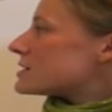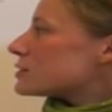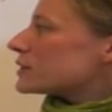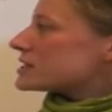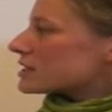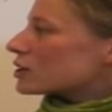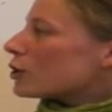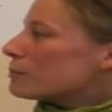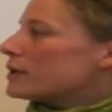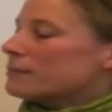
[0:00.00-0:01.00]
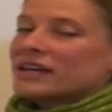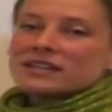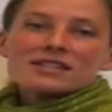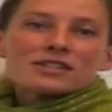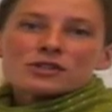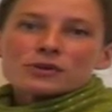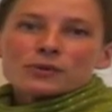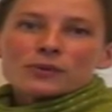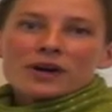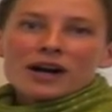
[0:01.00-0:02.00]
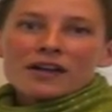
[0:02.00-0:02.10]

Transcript: So it's a complement to